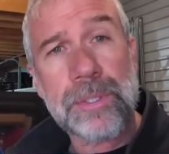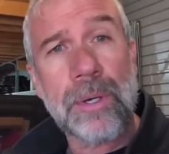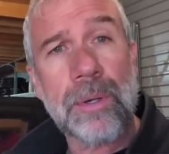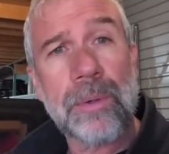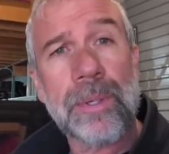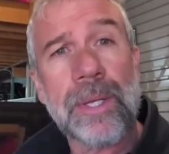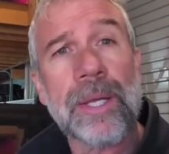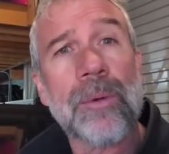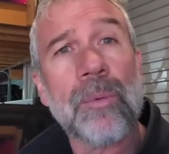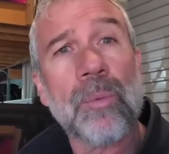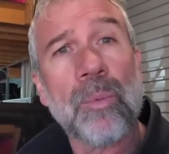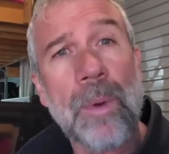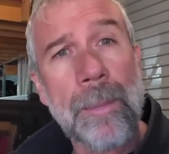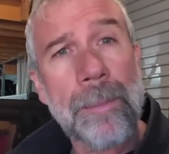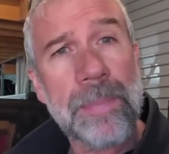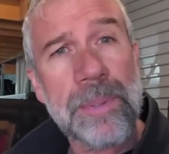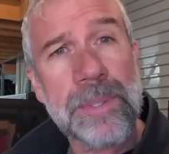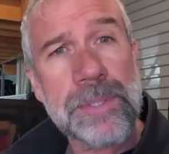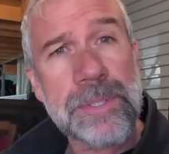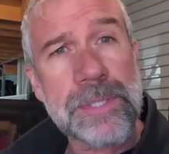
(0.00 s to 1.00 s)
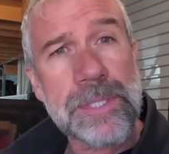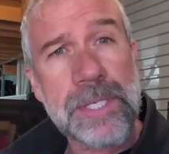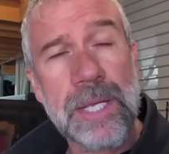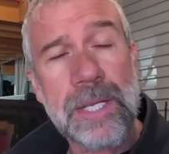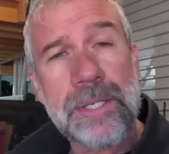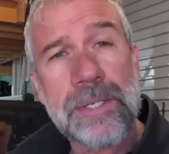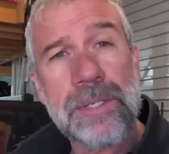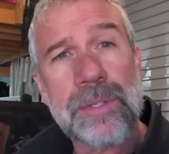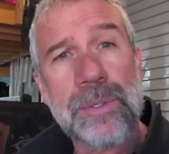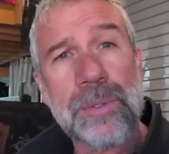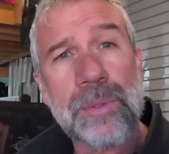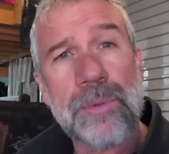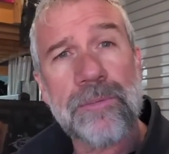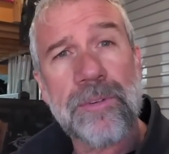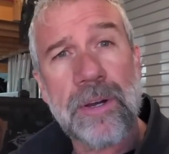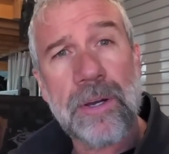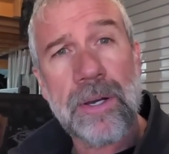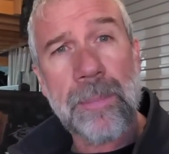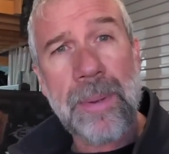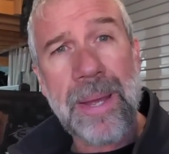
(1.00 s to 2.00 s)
go get weapons and do very